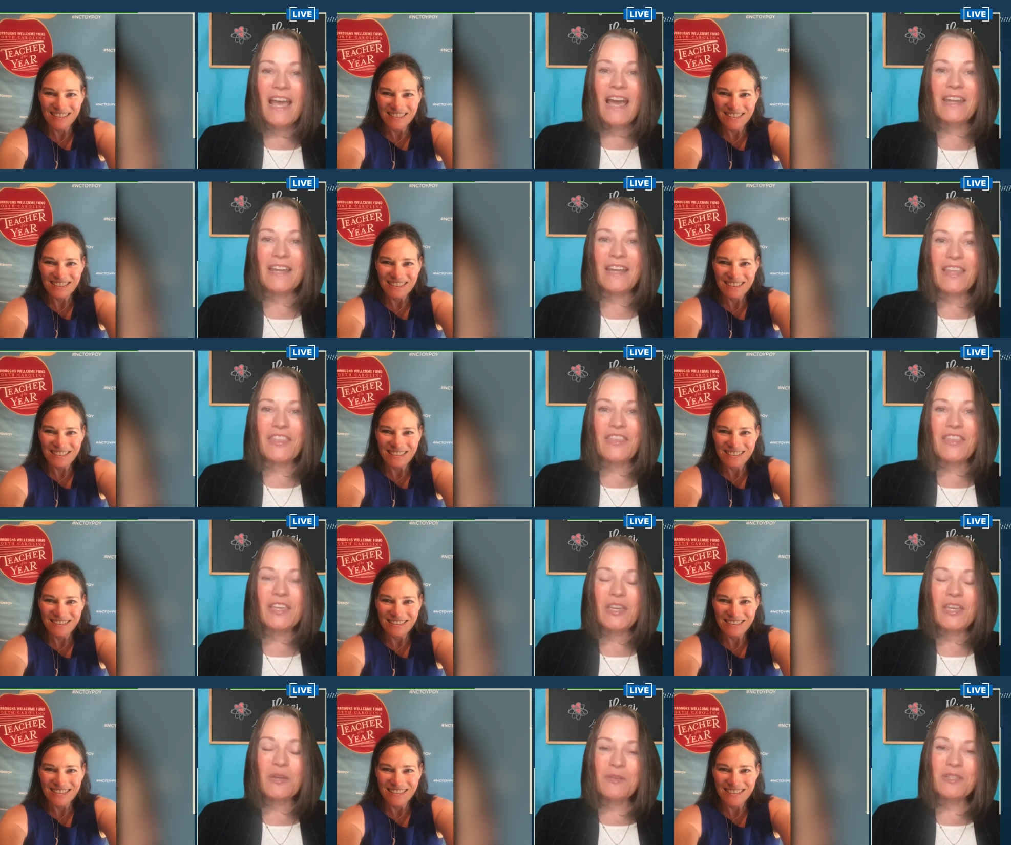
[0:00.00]
Speaker 1: And I think
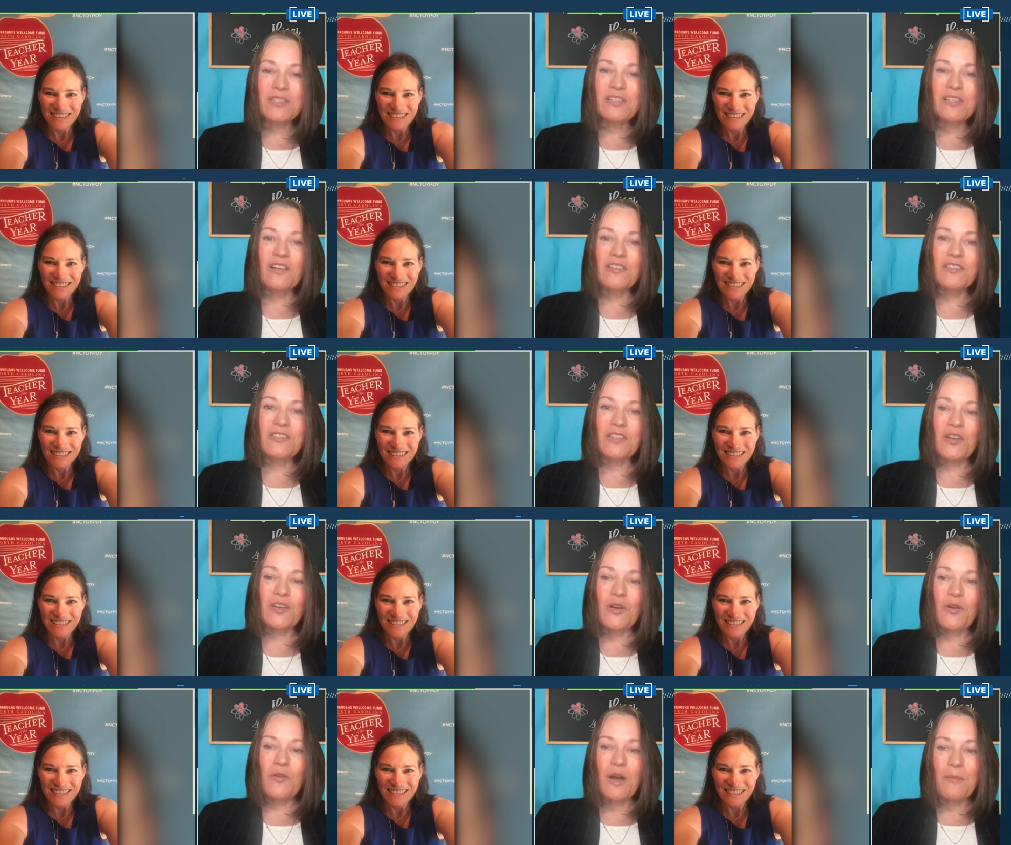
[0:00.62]
it was
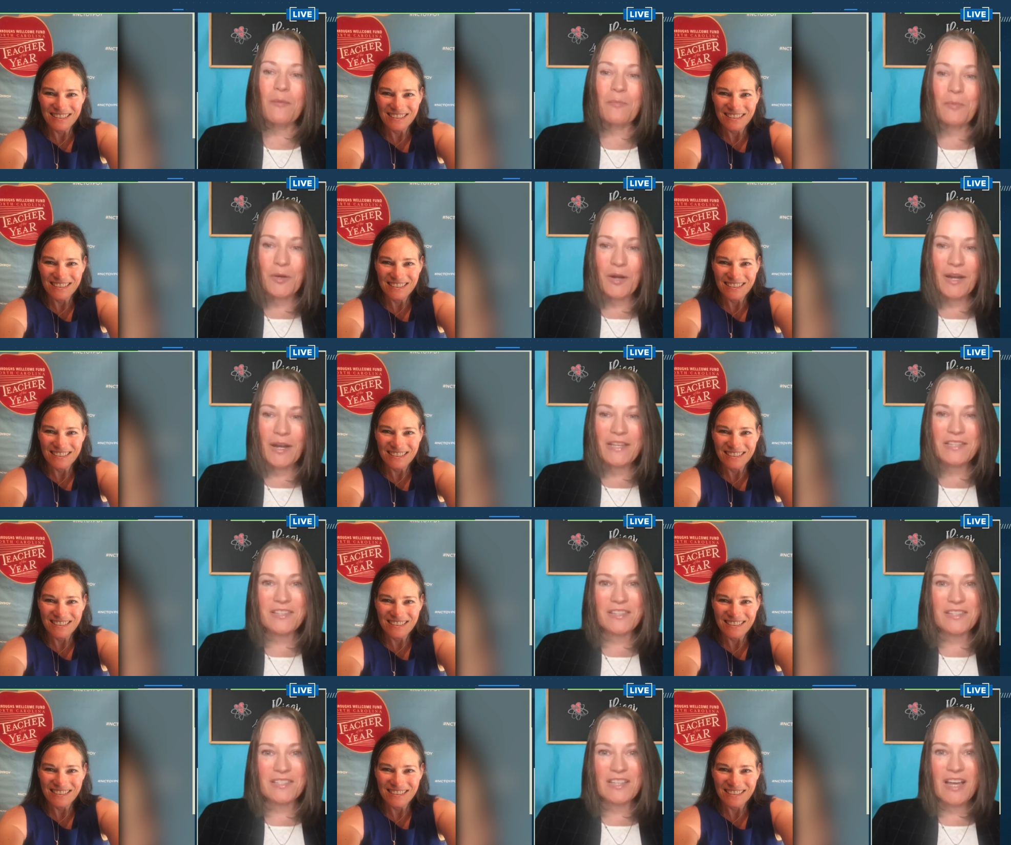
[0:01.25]
also a
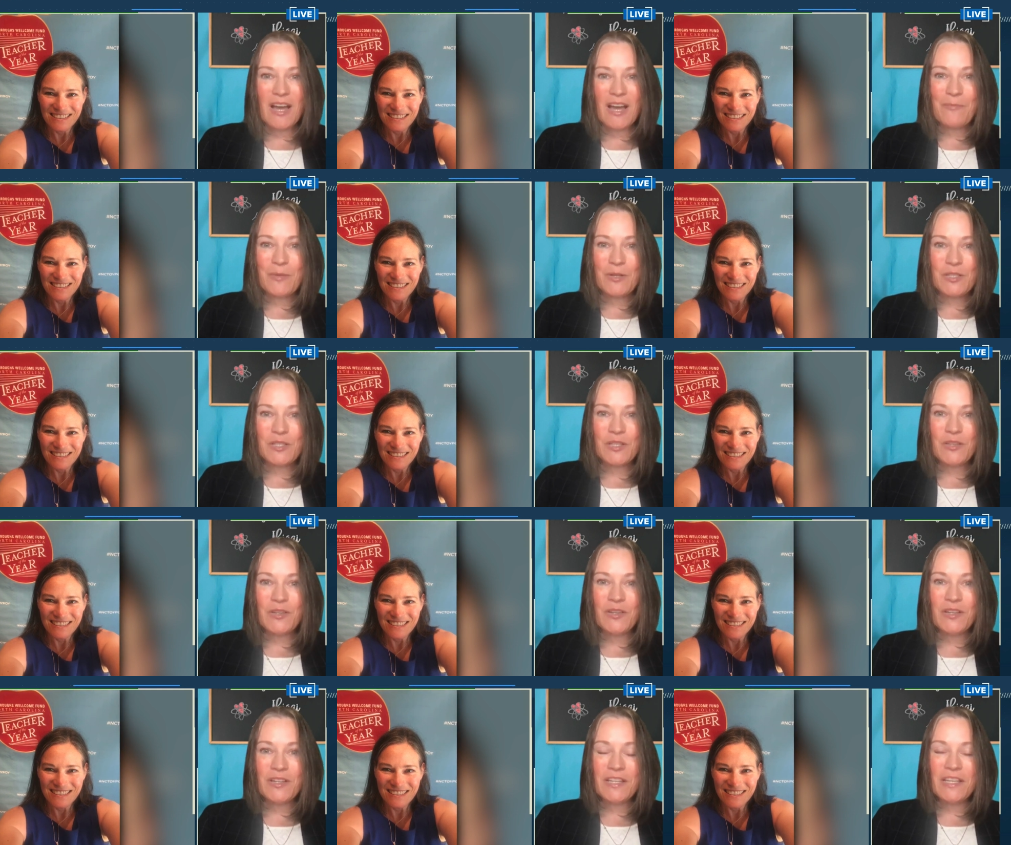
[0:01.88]
priceless
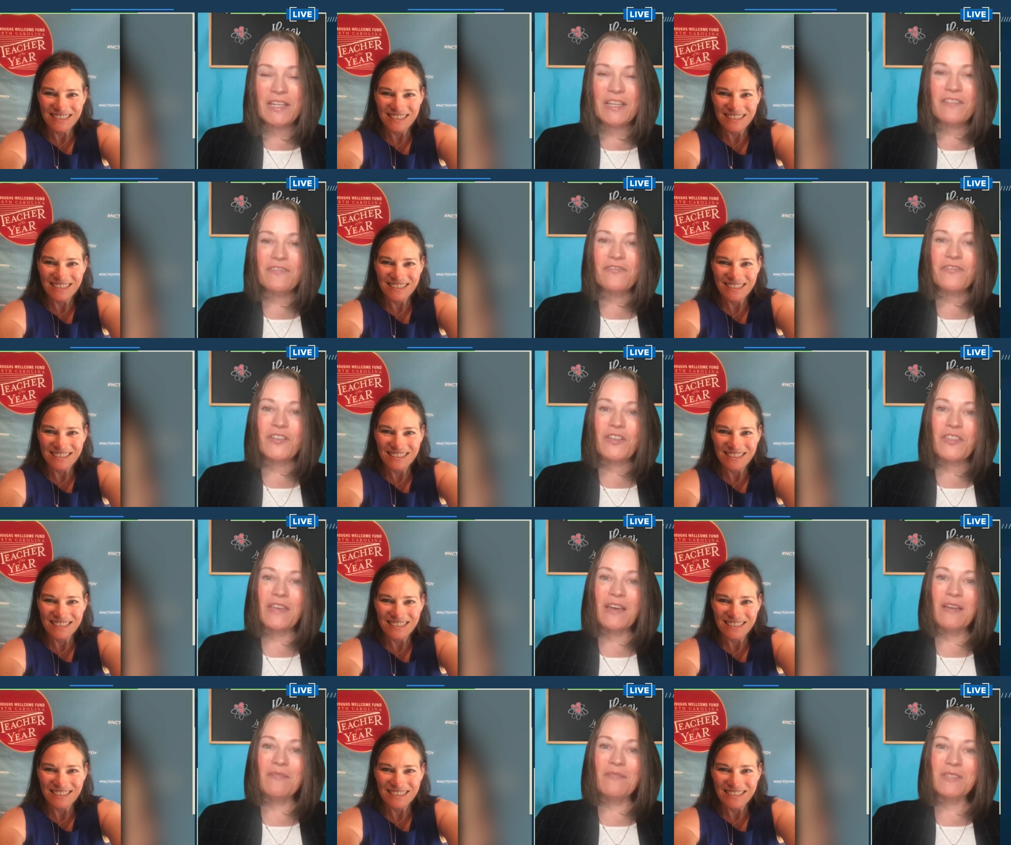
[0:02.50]
opportunity for
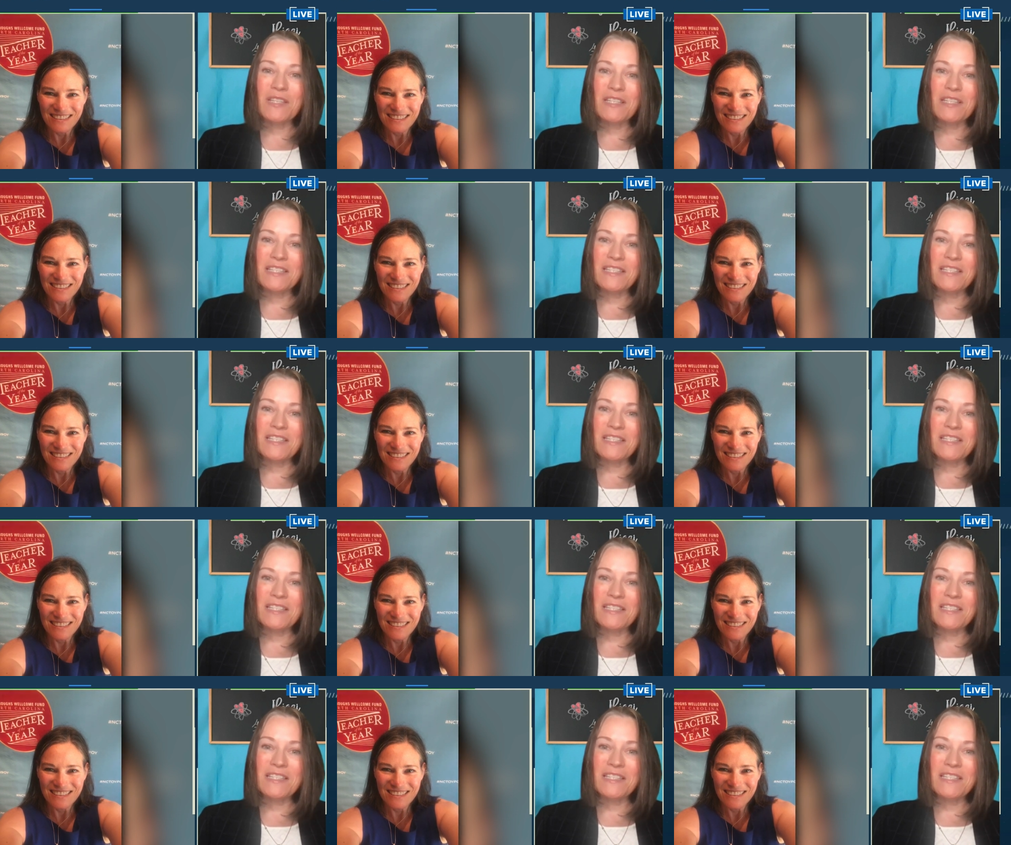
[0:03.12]
them to